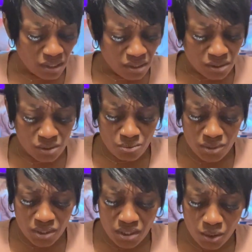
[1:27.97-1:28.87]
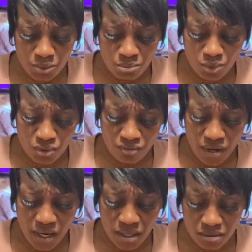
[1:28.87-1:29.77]
Someone here with
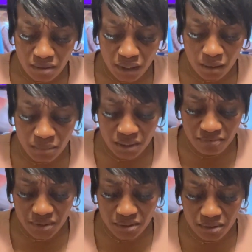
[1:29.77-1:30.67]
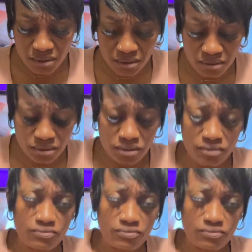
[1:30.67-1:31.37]
morale, ambivalence, some